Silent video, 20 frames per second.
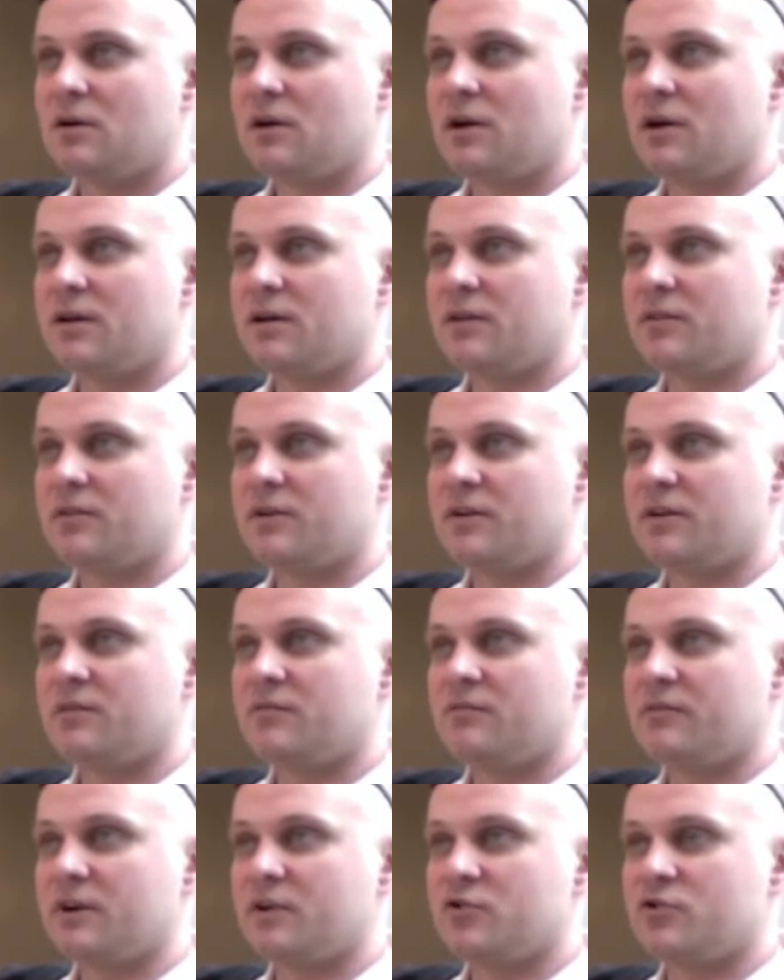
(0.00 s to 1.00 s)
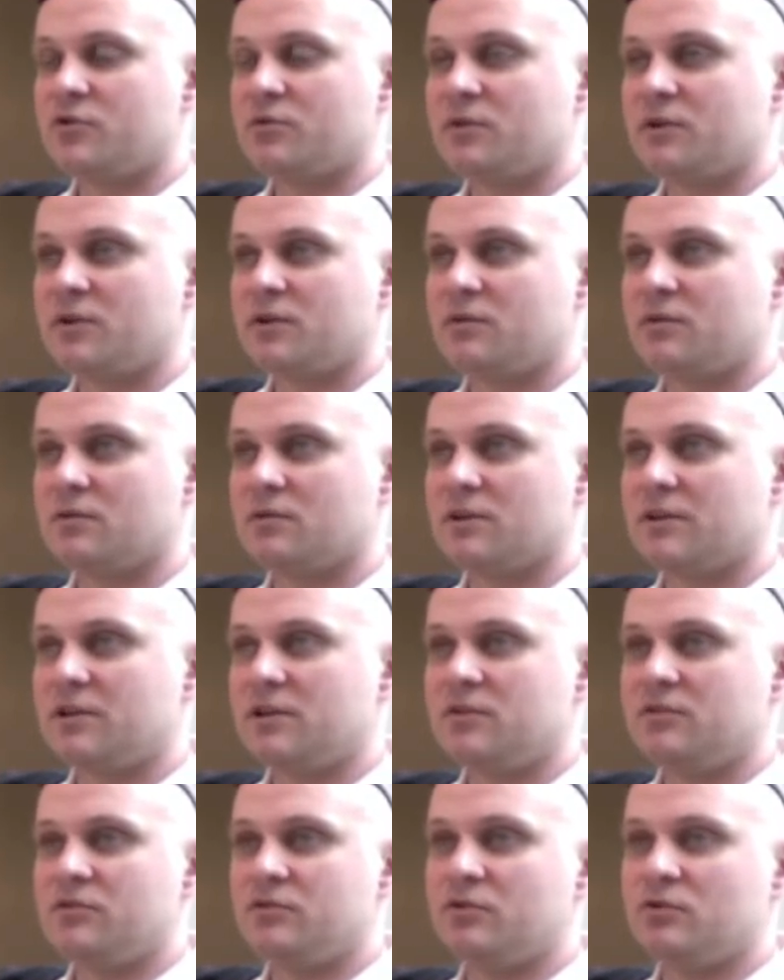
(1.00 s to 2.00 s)
And I think eventually it'll
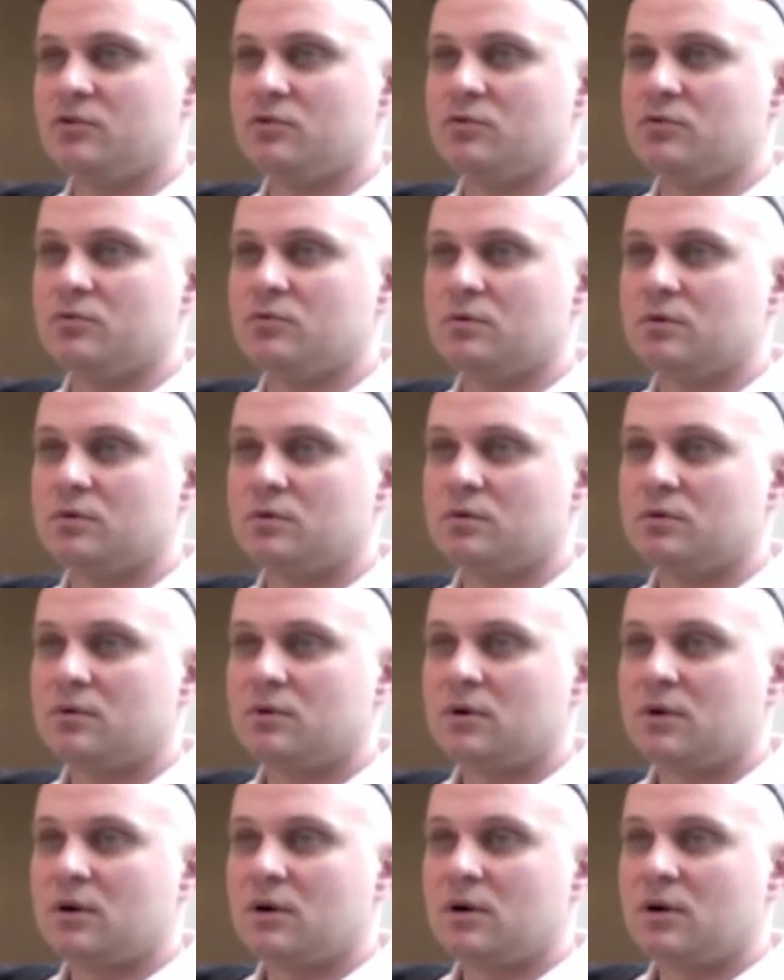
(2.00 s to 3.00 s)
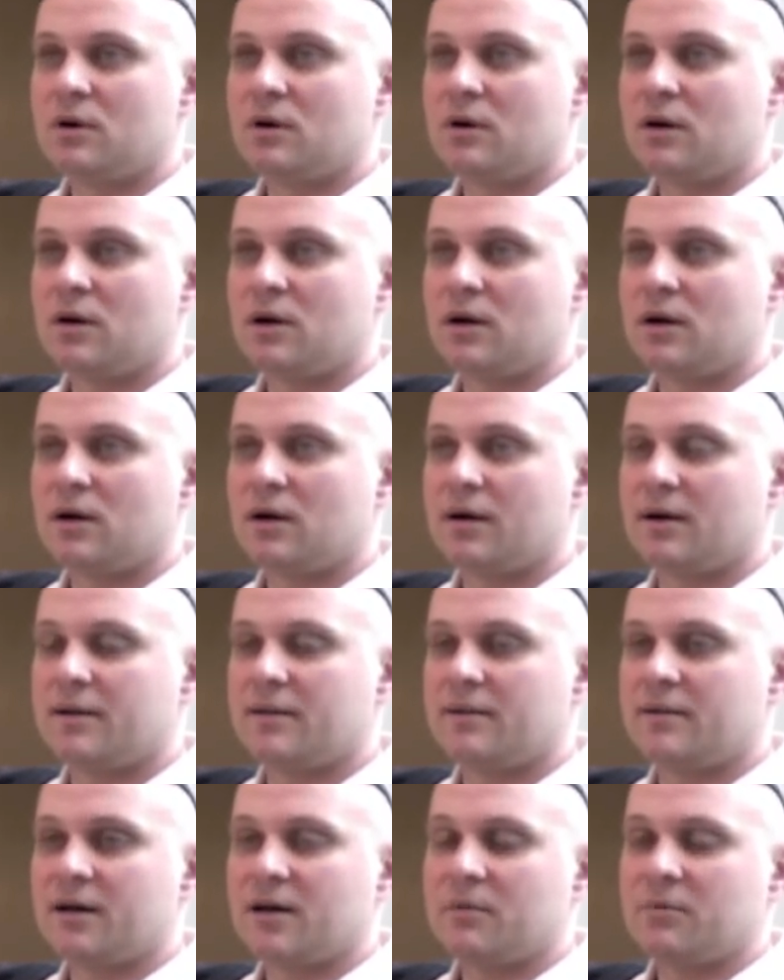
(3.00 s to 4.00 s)
lead to a
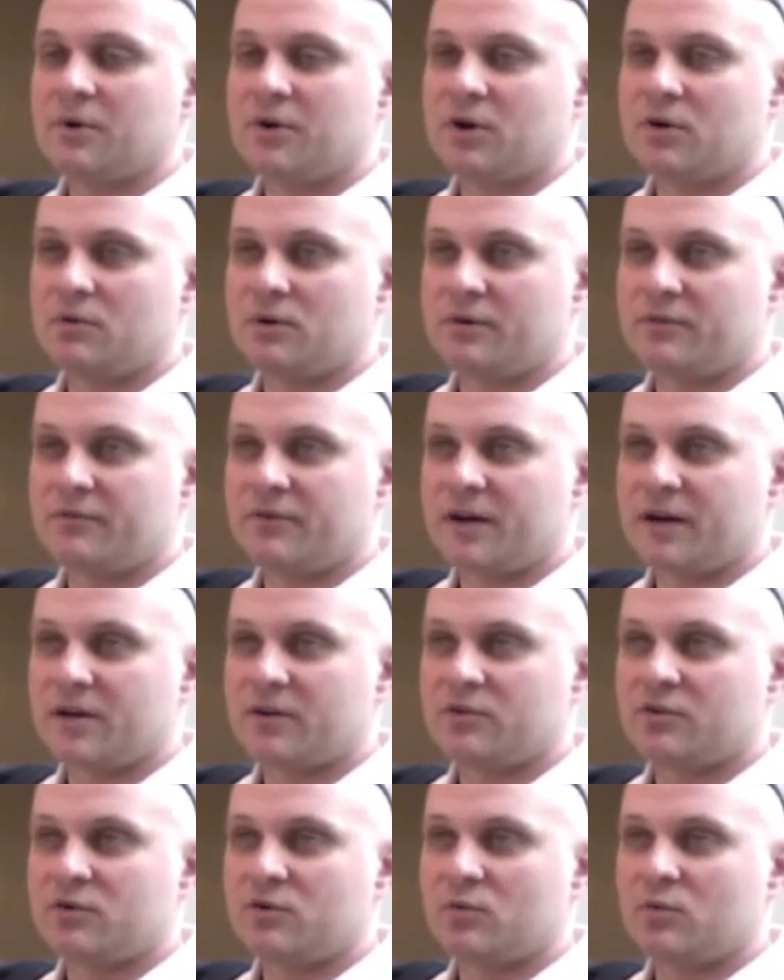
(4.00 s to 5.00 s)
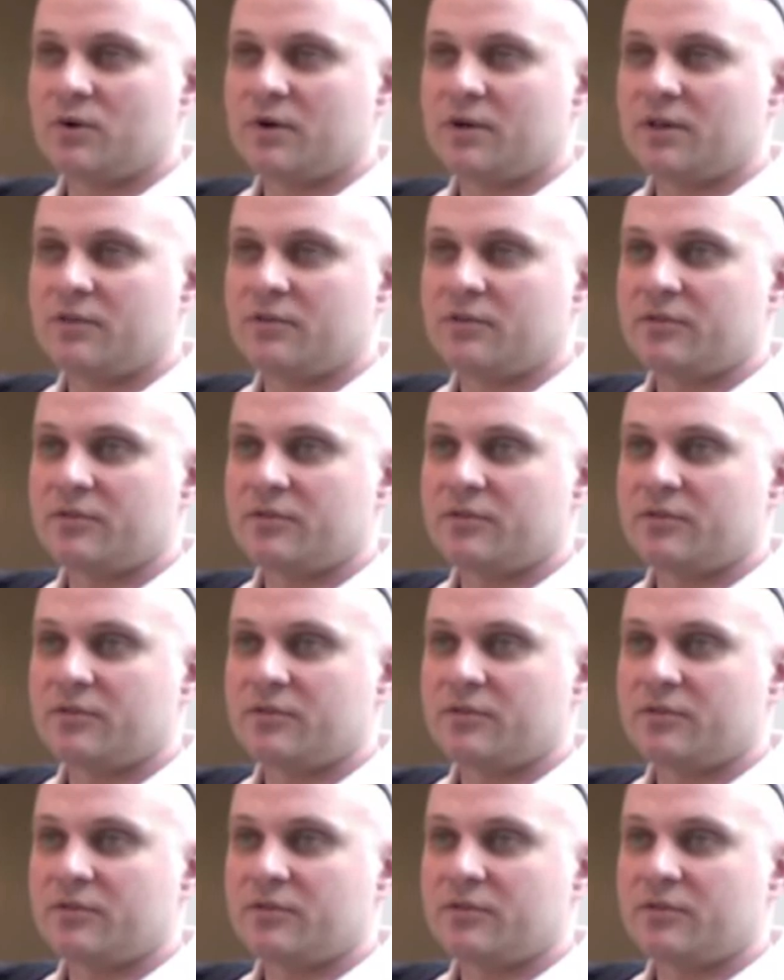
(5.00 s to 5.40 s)
domino effect with